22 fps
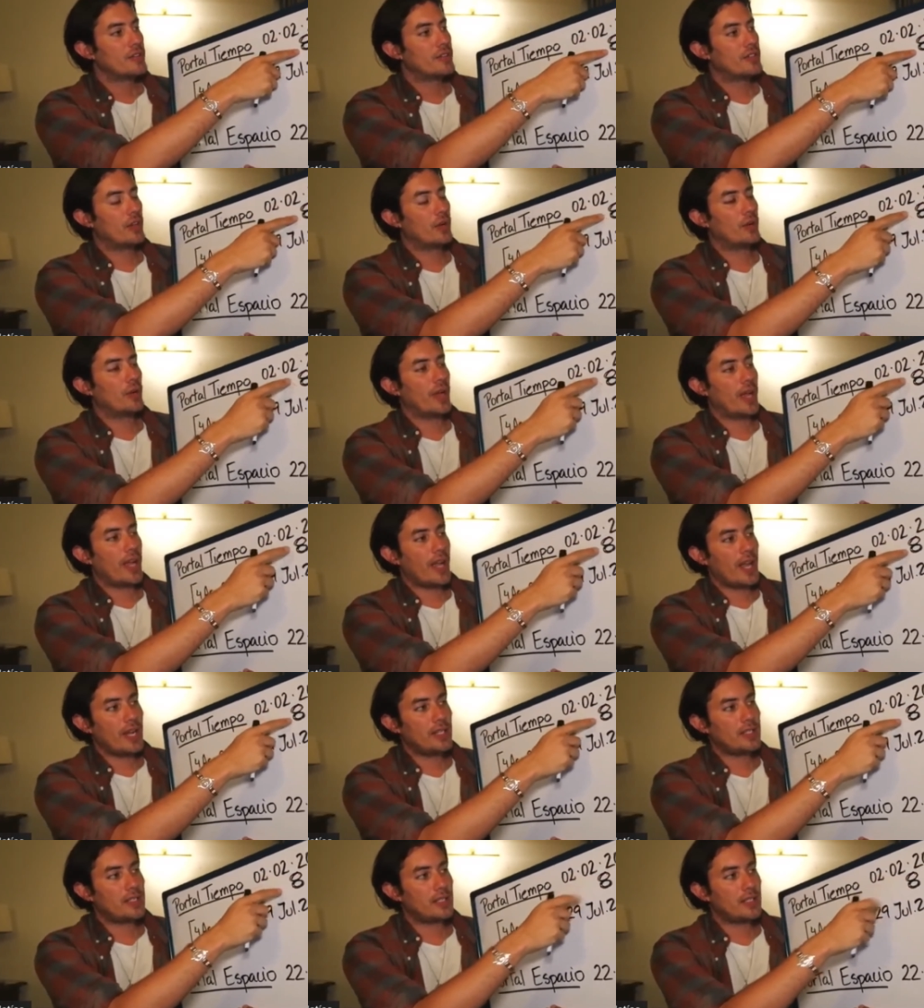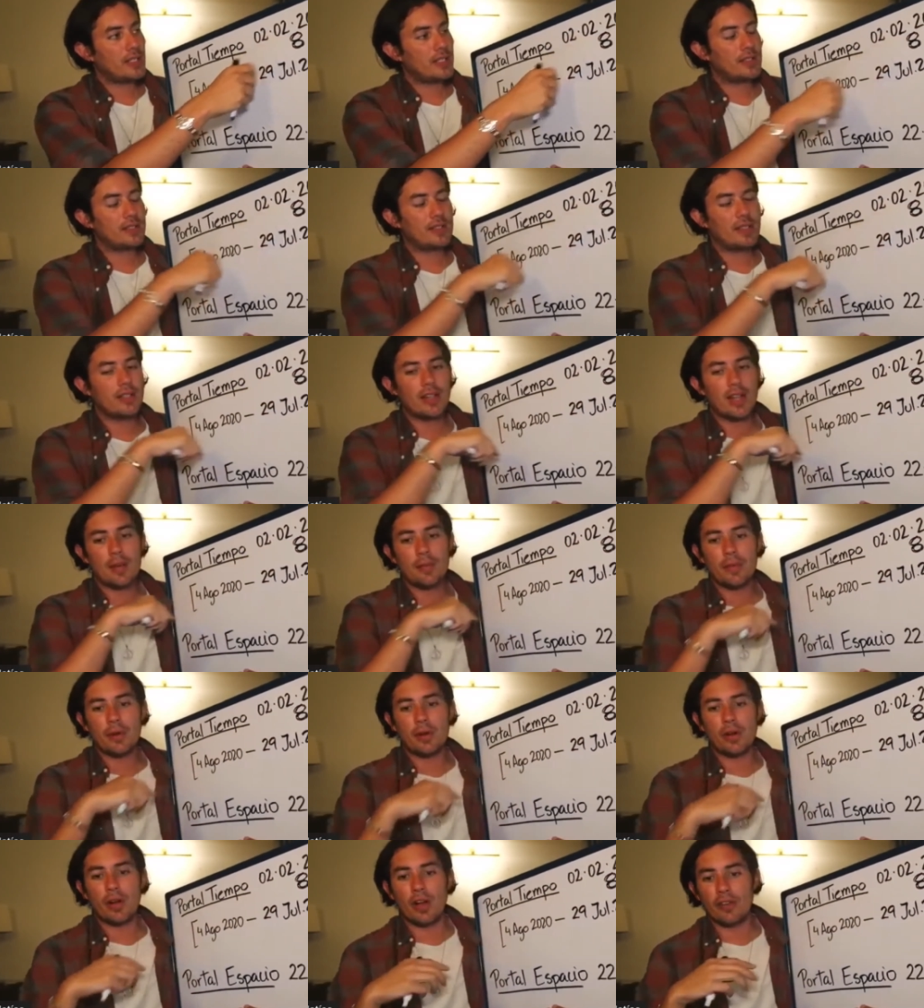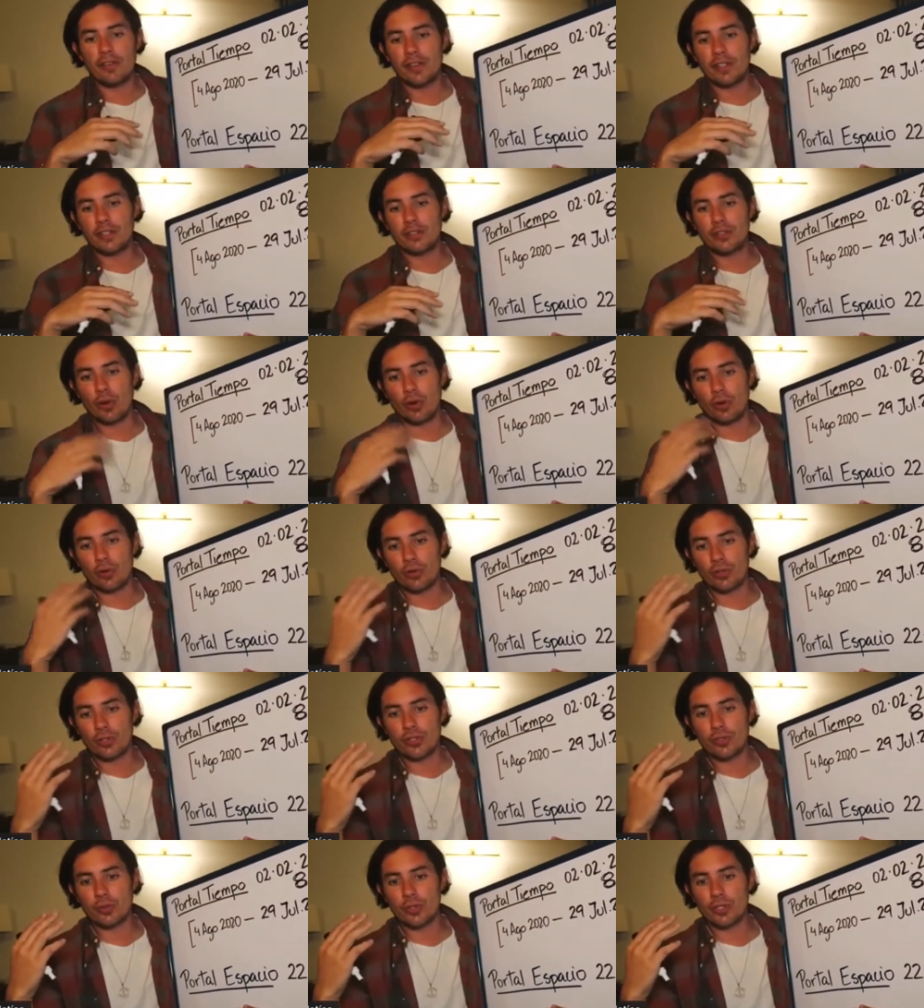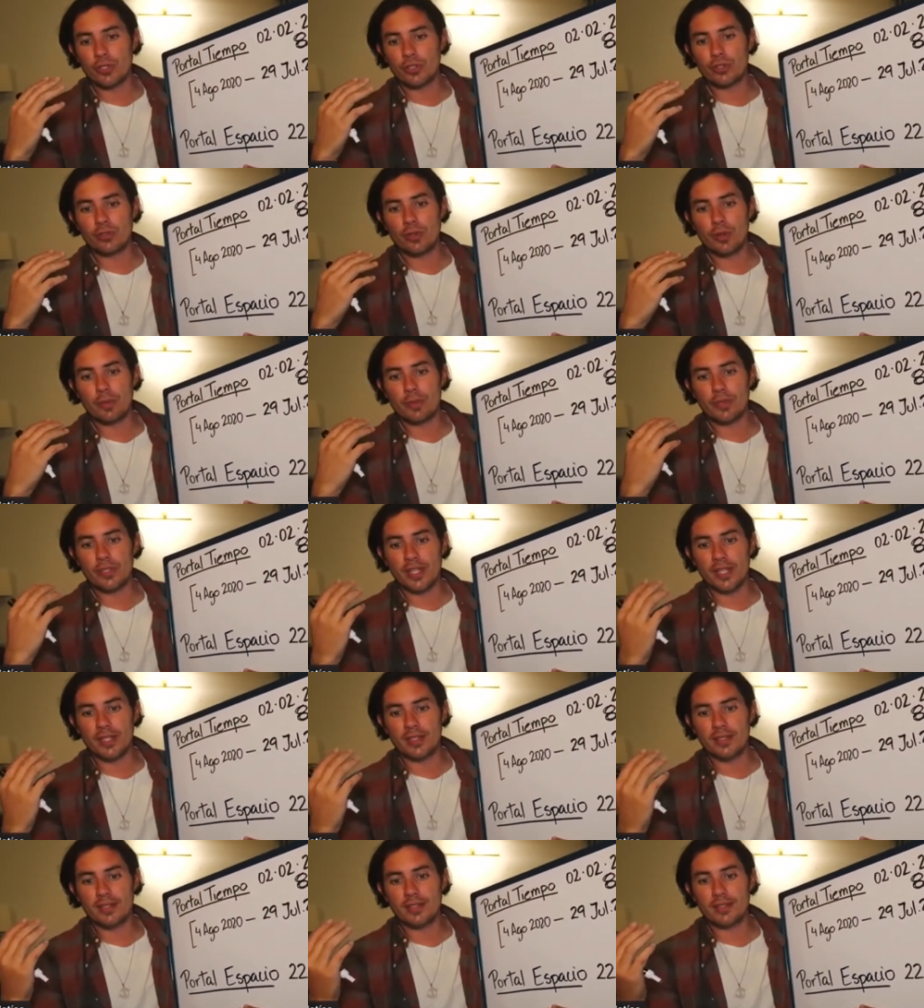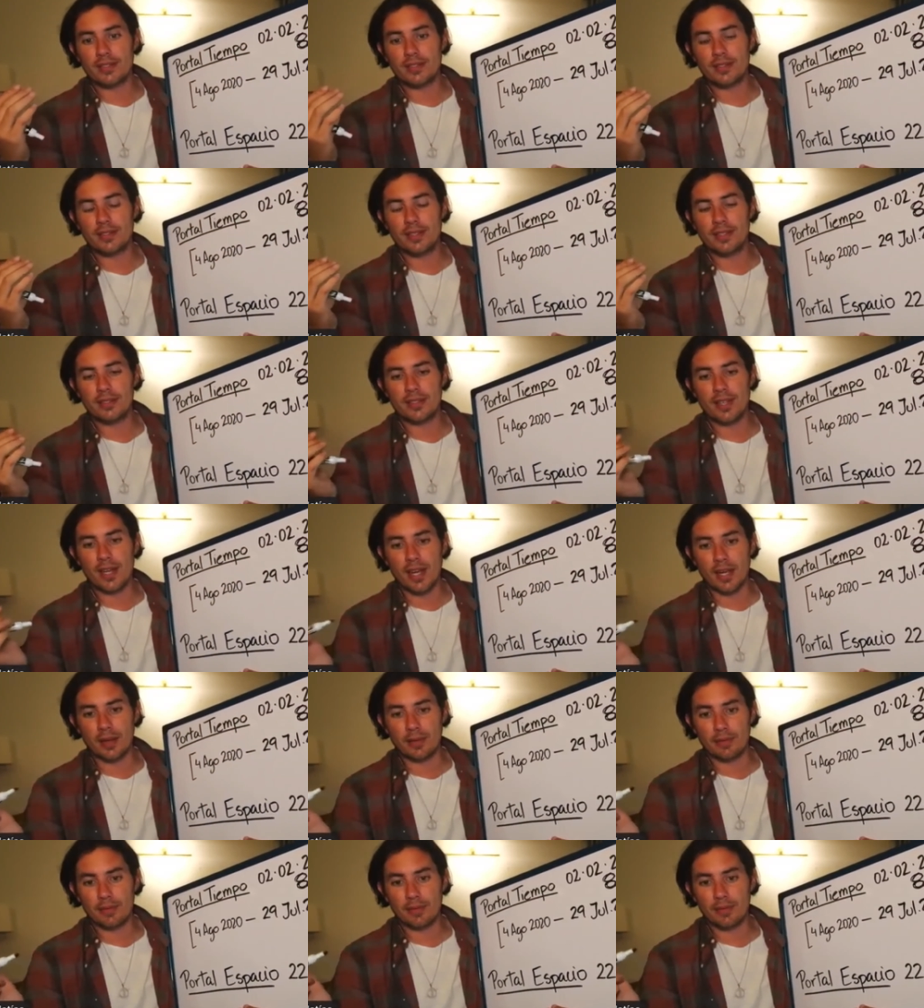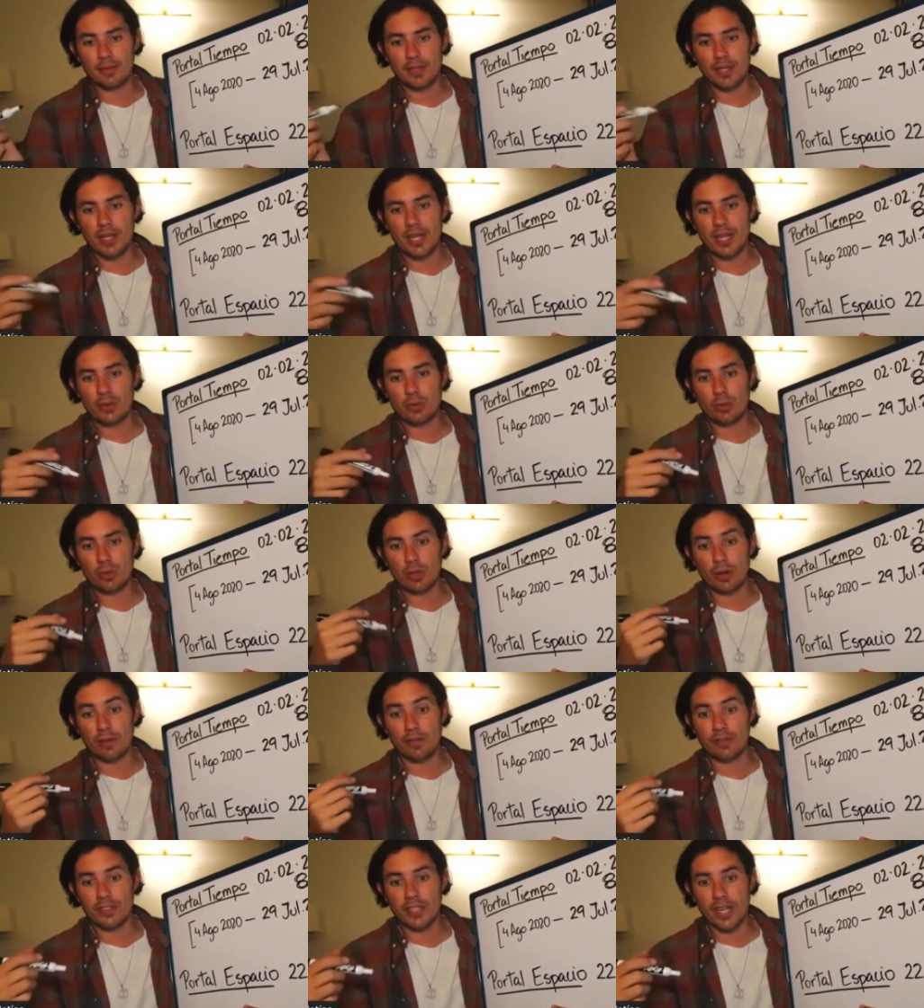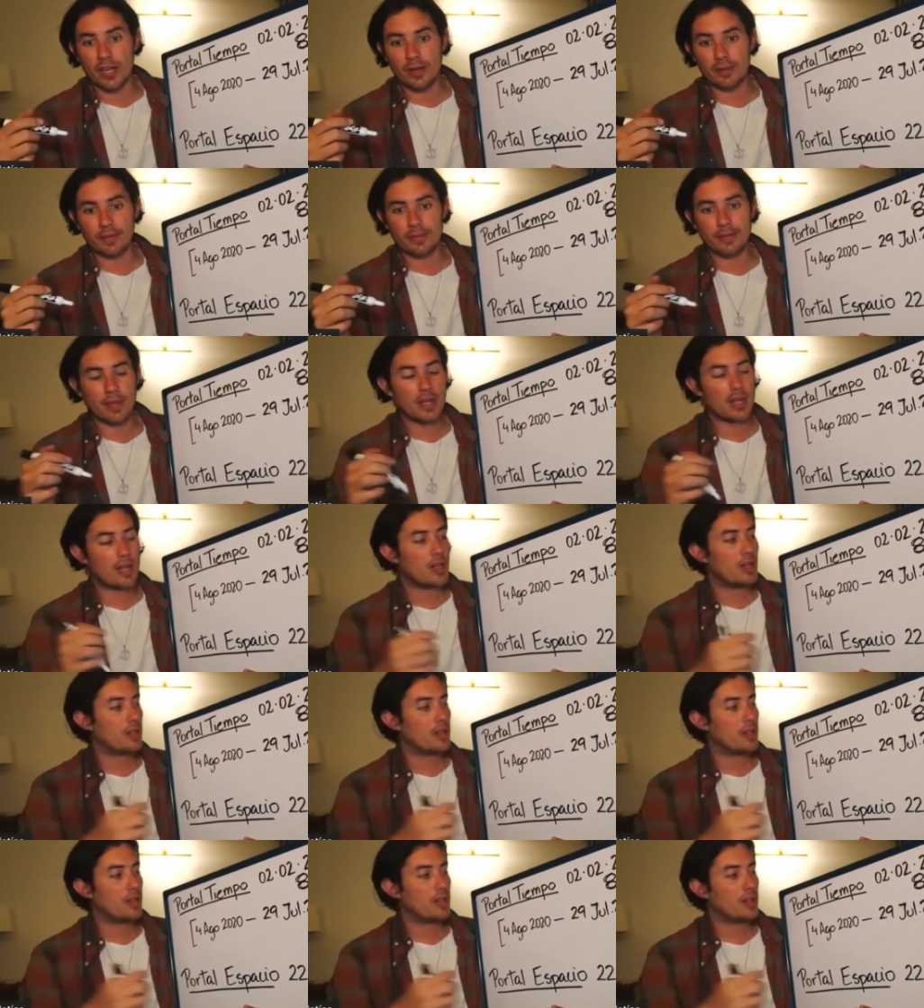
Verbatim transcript: so eight is the number of the torus, which represents the time, the network of time.